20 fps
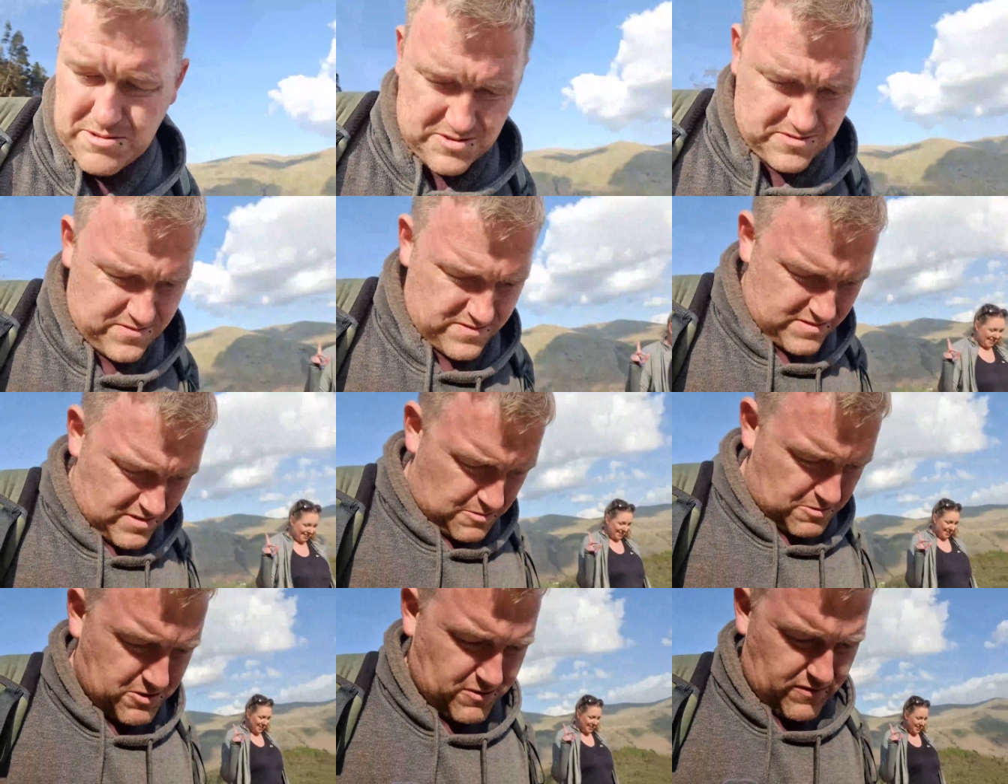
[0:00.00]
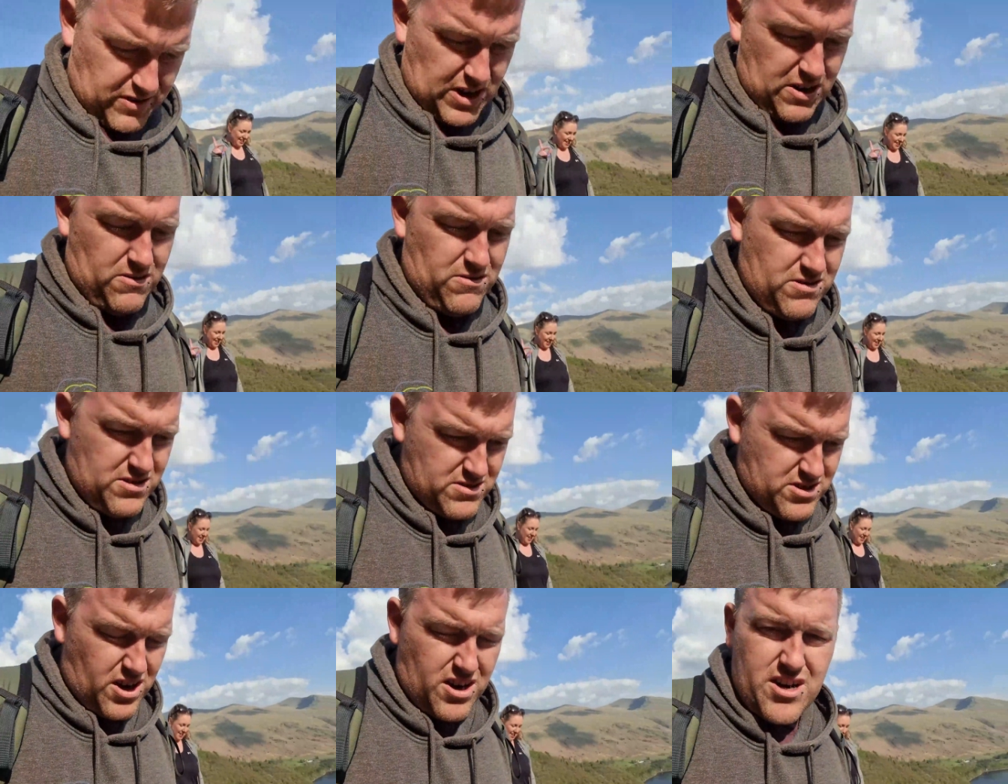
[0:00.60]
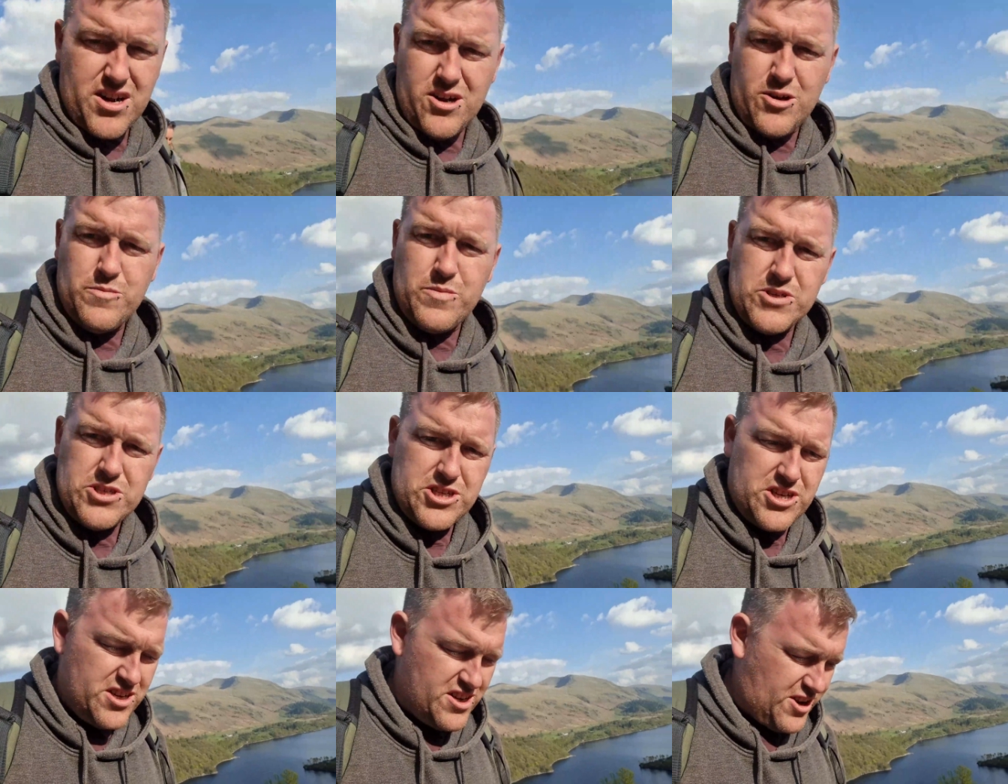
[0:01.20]
was that was a fail. I was kind of hoping
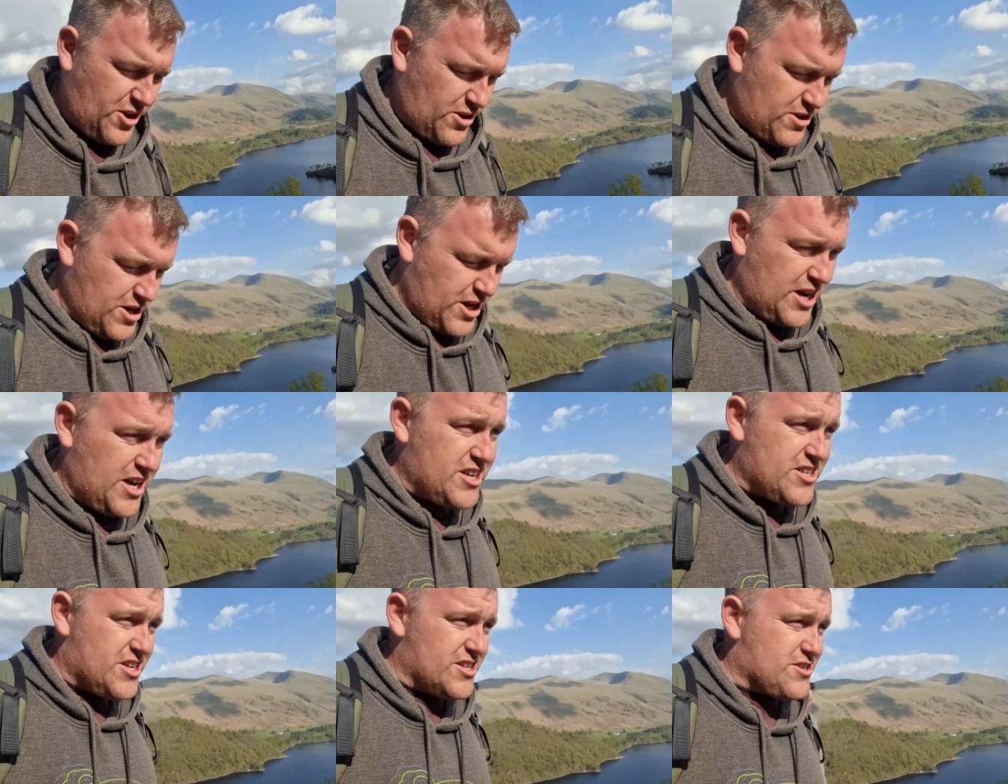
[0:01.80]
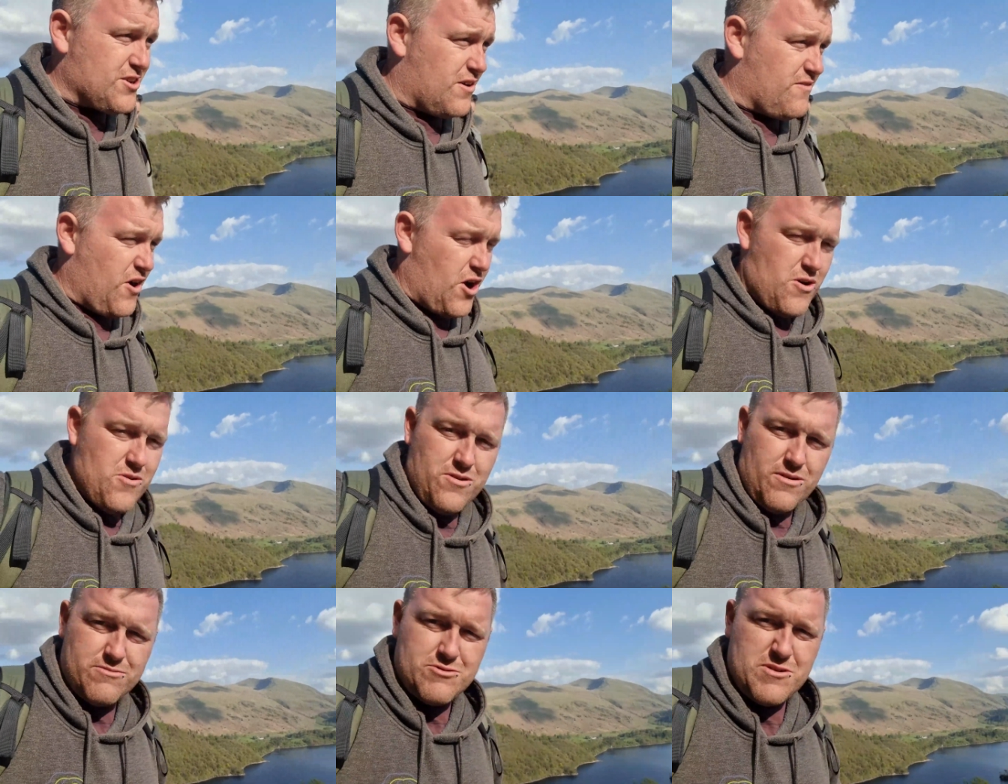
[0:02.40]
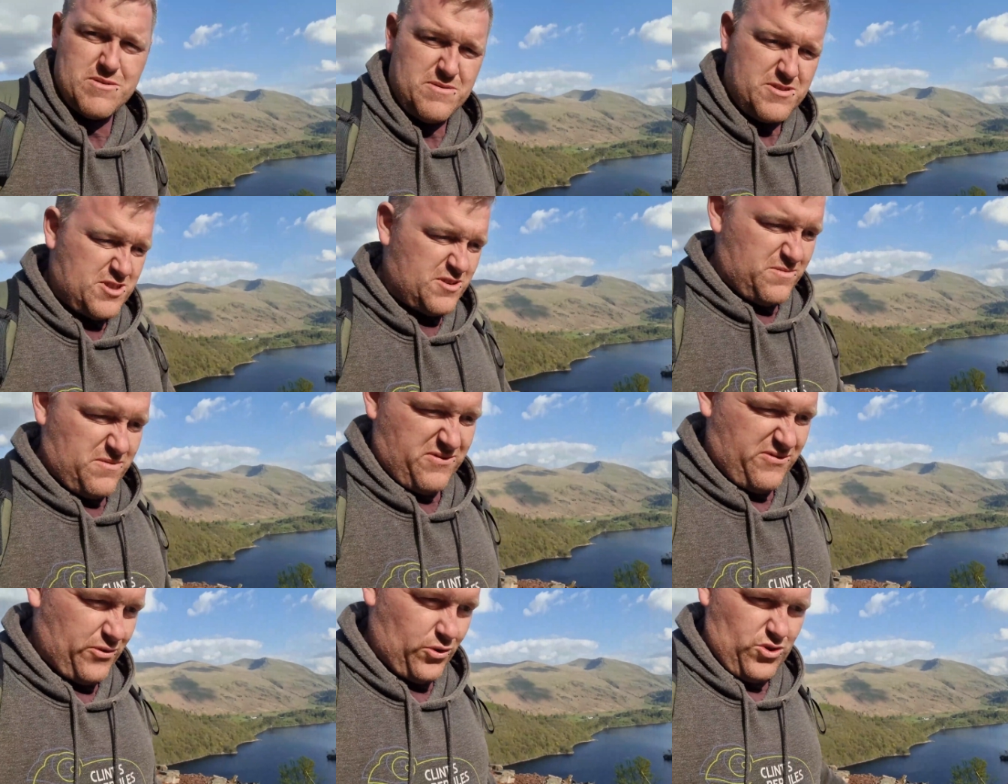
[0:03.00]
she'd she'd sort of own up to it with some
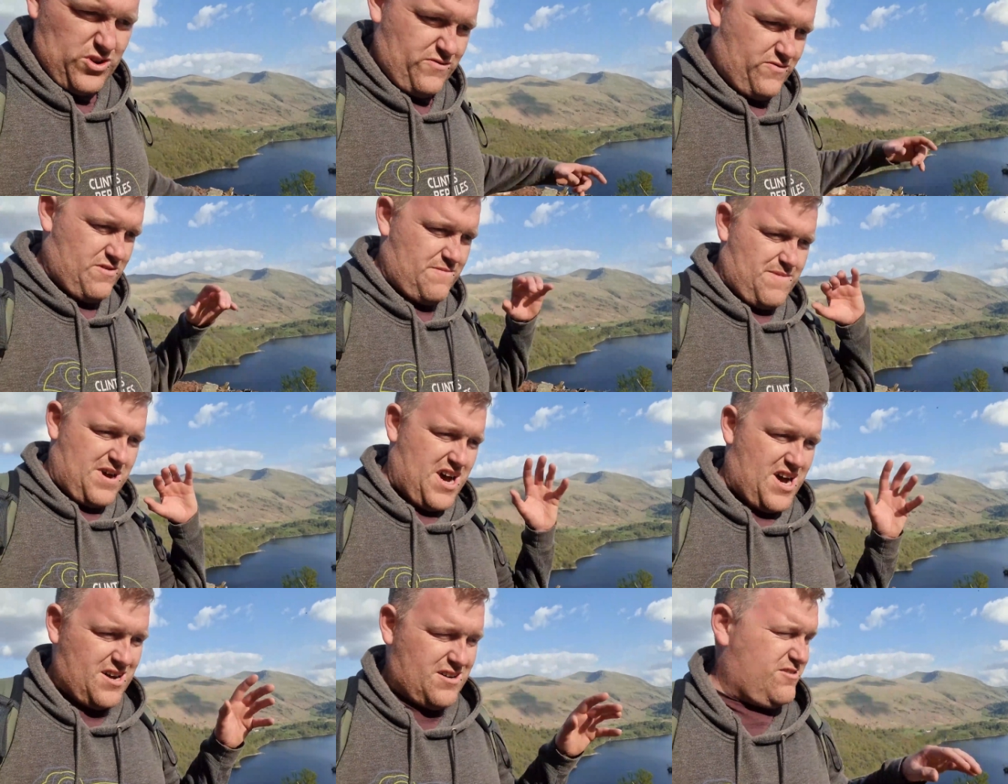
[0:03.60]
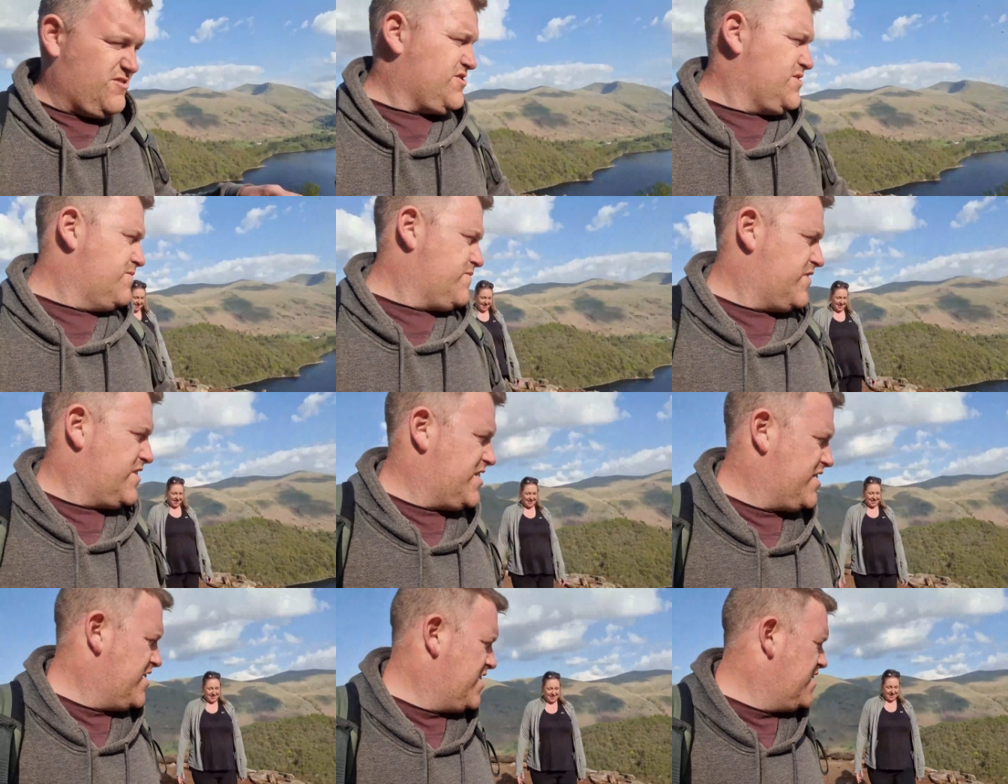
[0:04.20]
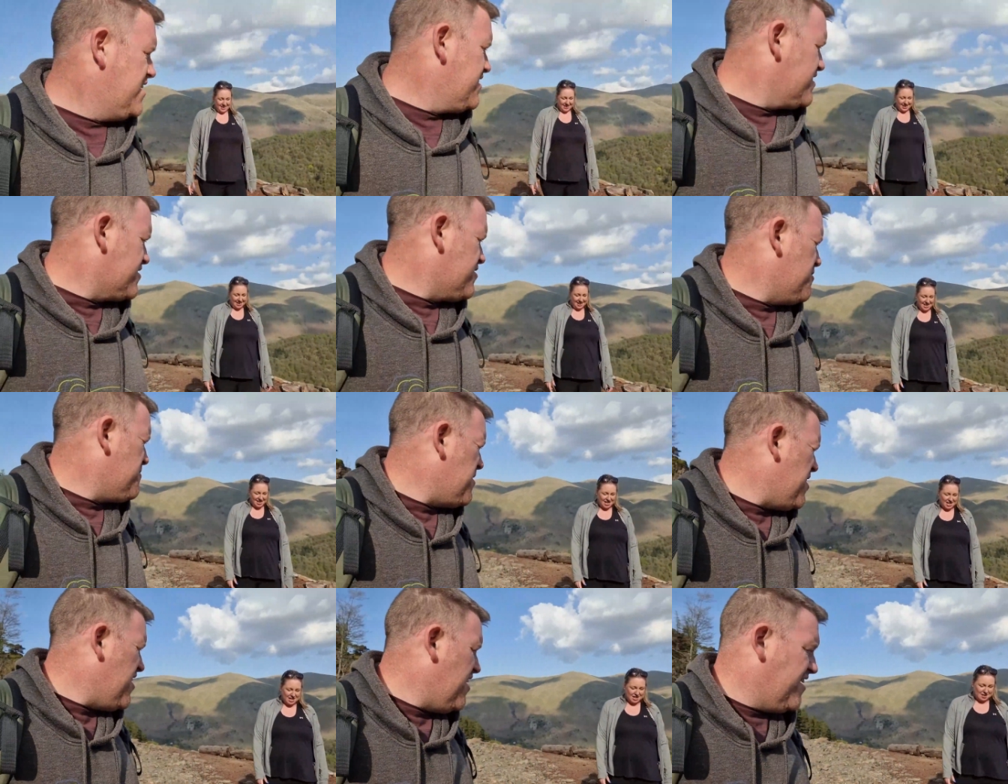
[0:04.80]
funny remark or something.
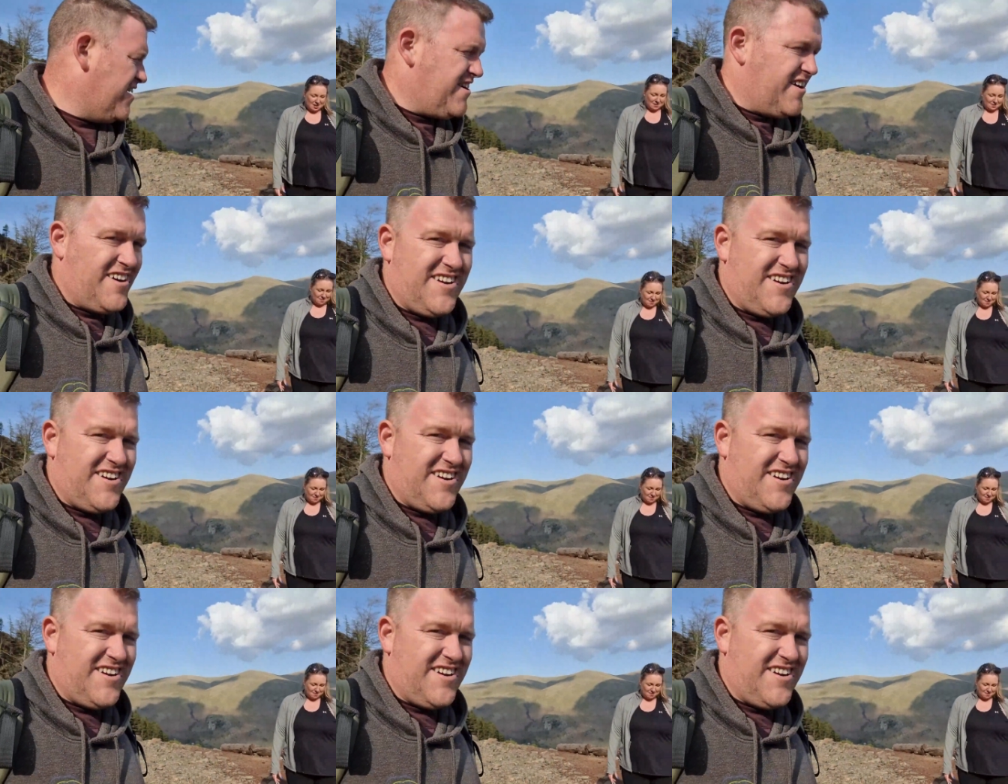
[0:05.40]
Come on.